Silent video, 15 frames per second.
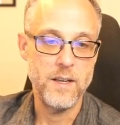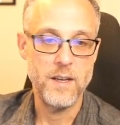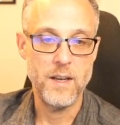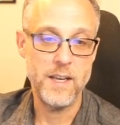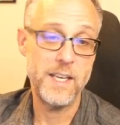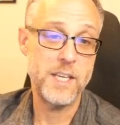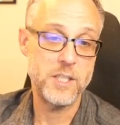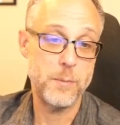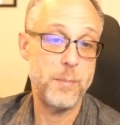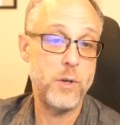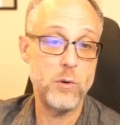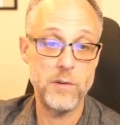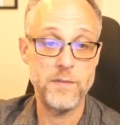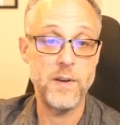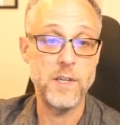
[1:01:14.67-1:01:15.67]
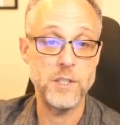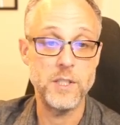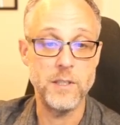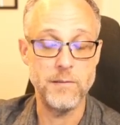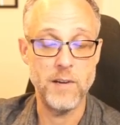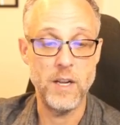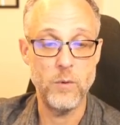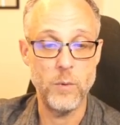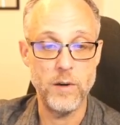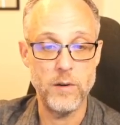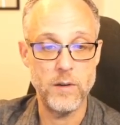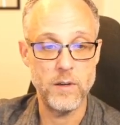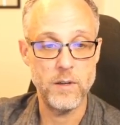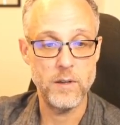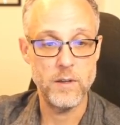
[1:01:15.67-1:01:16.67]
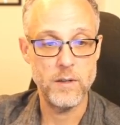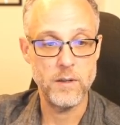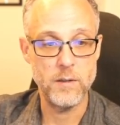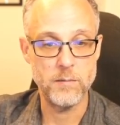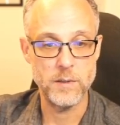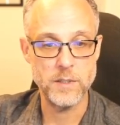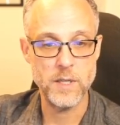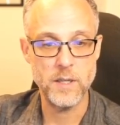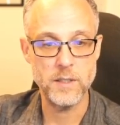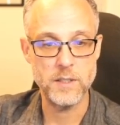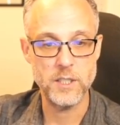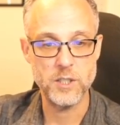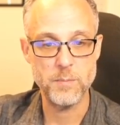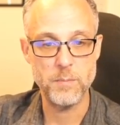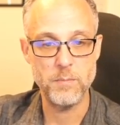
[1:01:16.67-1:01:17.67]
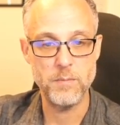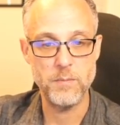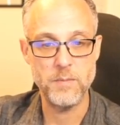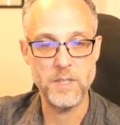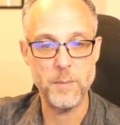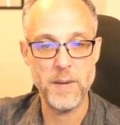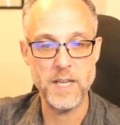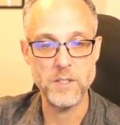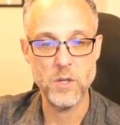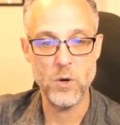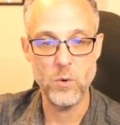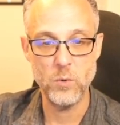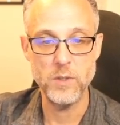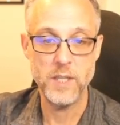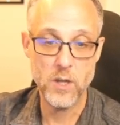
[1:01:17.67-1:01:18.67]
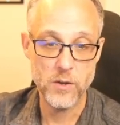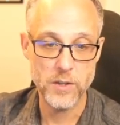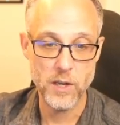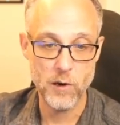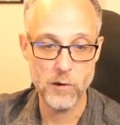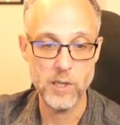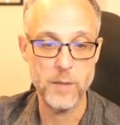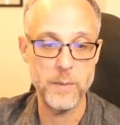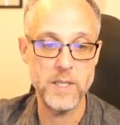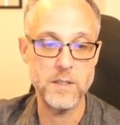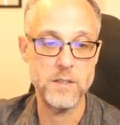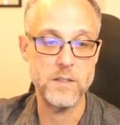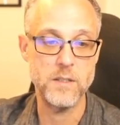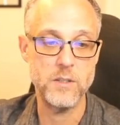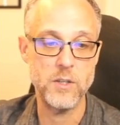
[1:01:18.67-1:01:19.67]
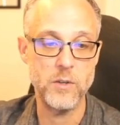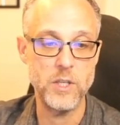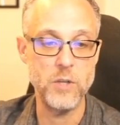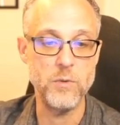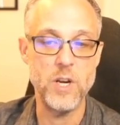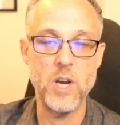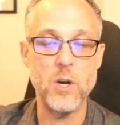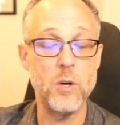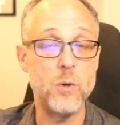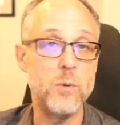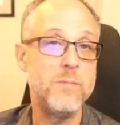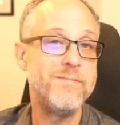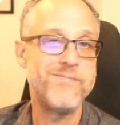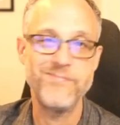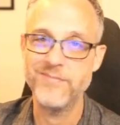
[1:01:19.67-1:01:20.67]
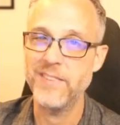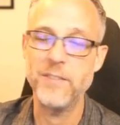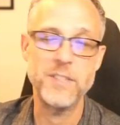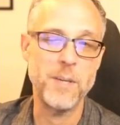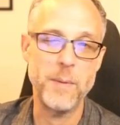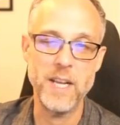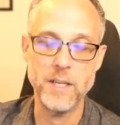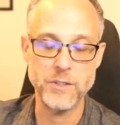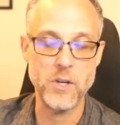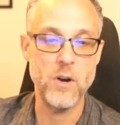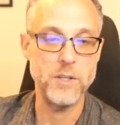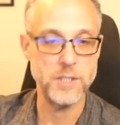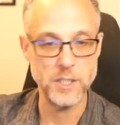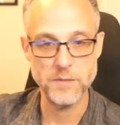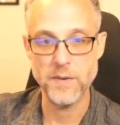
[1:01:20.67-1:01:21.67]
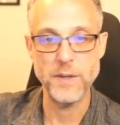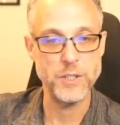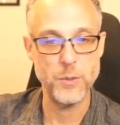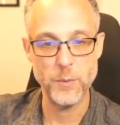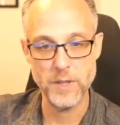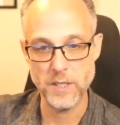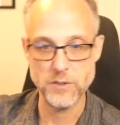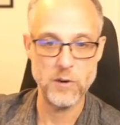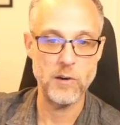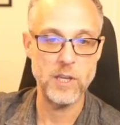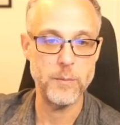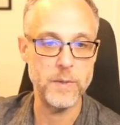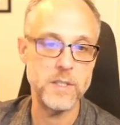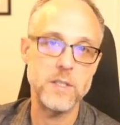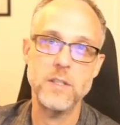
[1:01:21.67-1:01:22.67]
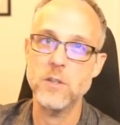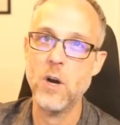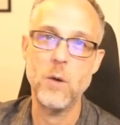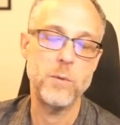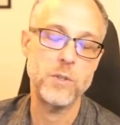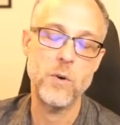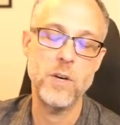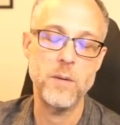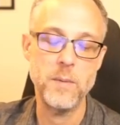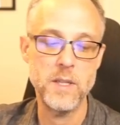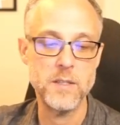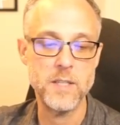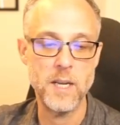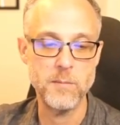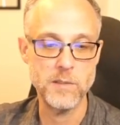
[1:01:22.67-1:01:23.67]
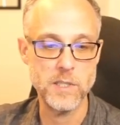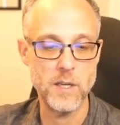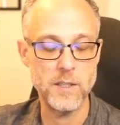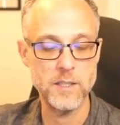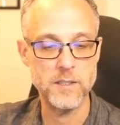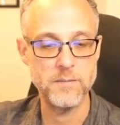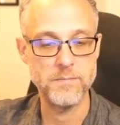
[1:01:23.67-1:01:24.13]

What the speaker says: I guess, a pure function, right? Where the result just depends only on the arguments. So, you know, if somebody else calls this function with these arguments, it's always going to be the same result.